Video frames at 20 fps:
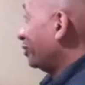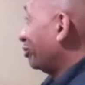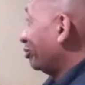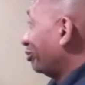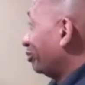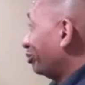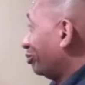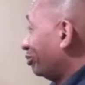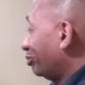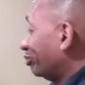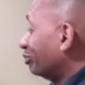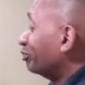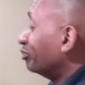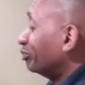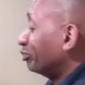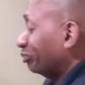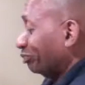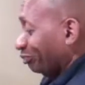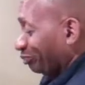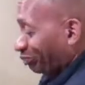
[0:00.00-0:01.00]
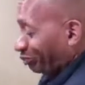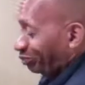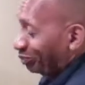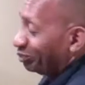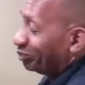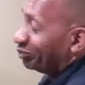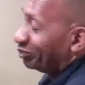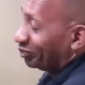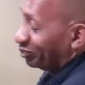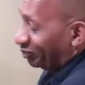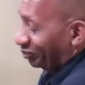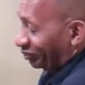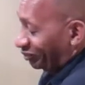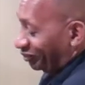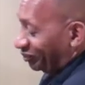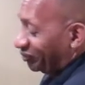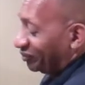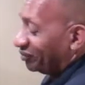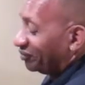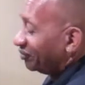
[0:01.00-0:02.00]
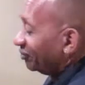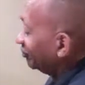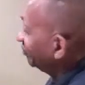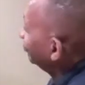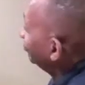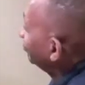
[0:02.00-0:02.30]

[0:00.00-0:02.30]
Yes, in an attempt to try to make money and